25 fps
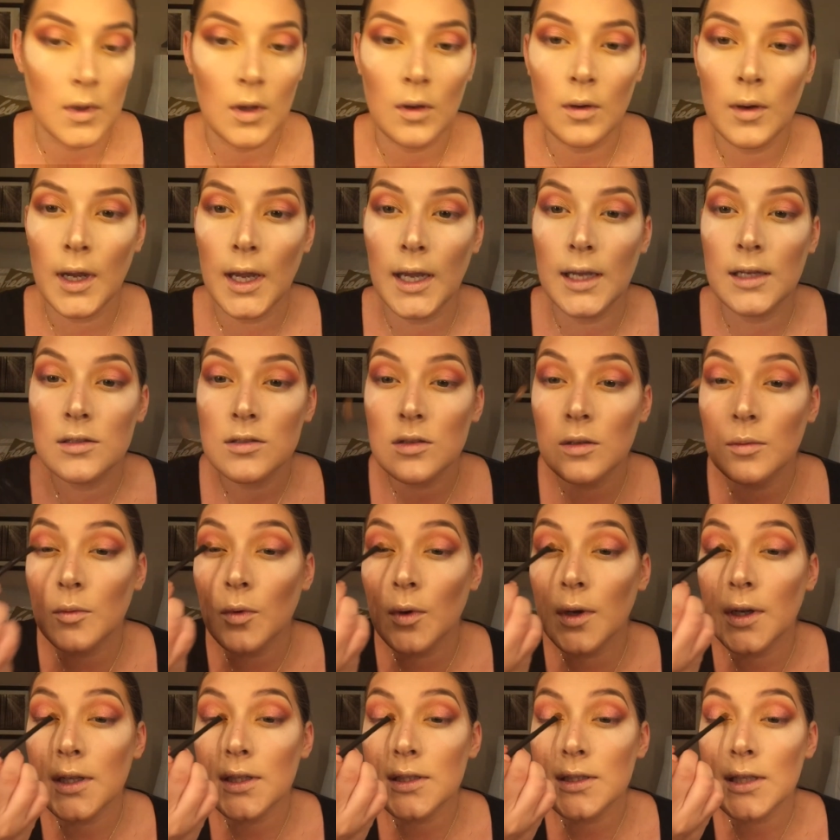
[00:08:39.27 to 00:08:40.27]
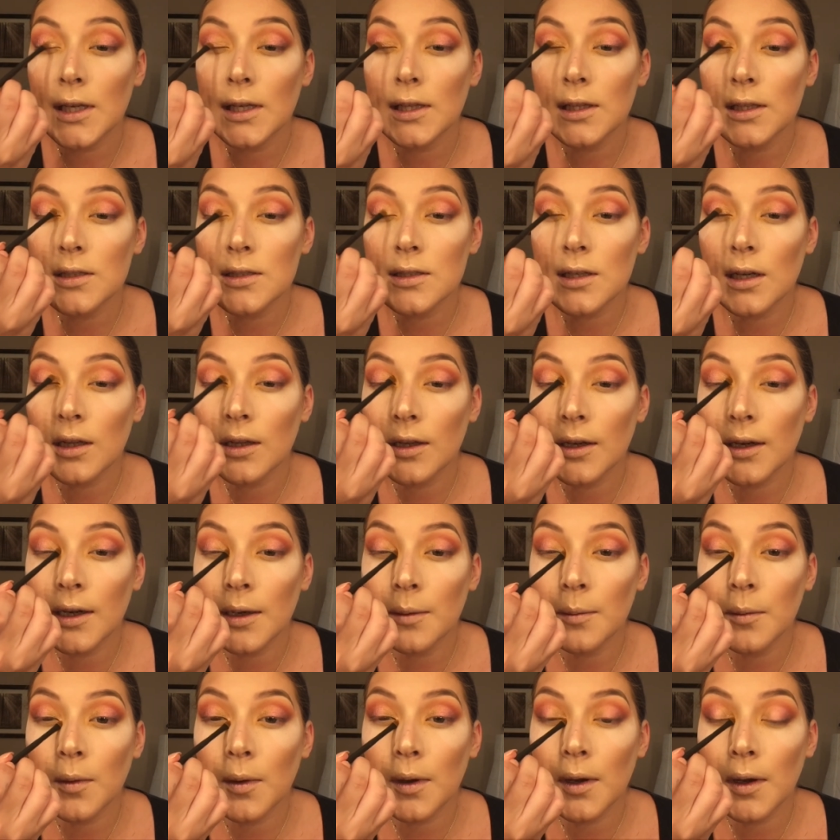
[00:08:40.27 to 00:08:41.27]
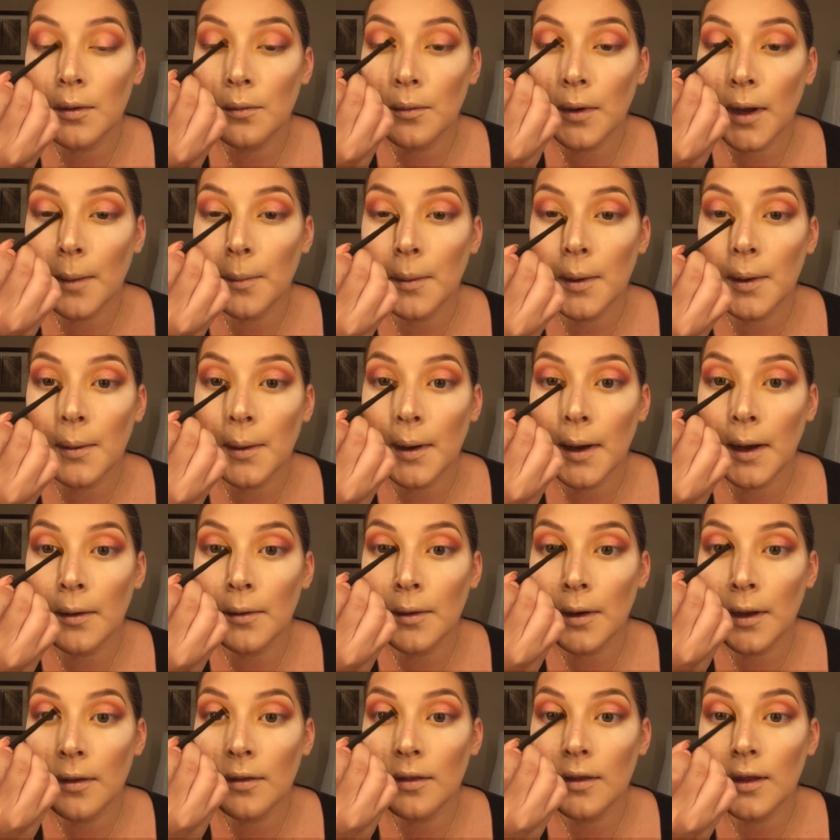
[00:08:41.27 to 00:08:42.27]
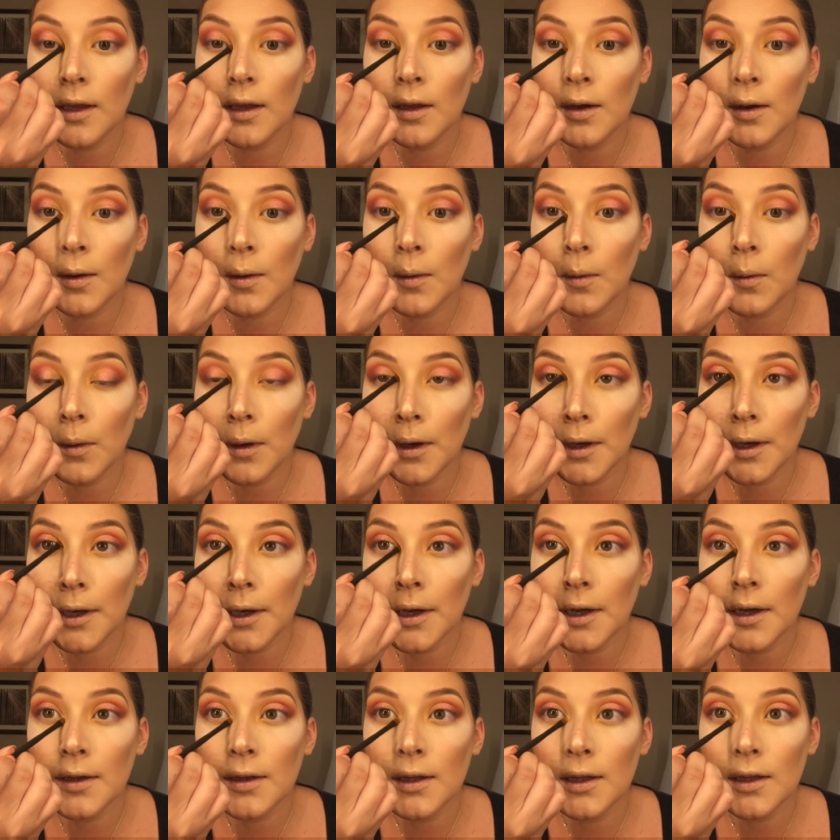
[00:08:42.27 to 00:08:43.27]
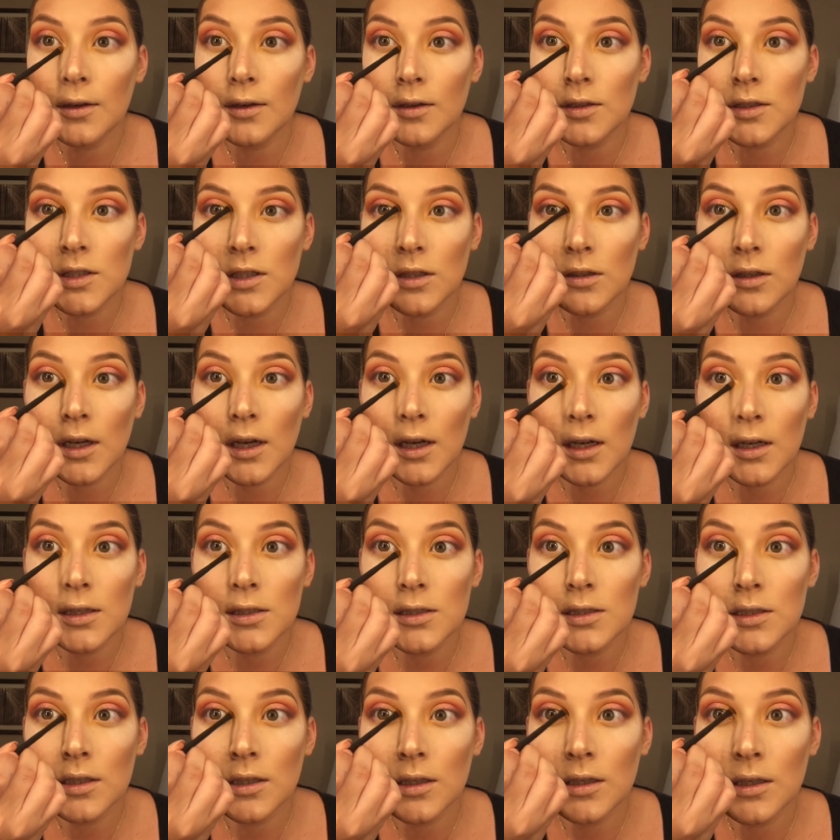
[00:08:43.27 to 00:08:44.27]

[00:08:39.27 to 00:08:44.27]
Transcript: Okay, so I'm going to take this color and I'm going to wrap it around the inner corner, the inner tear duct.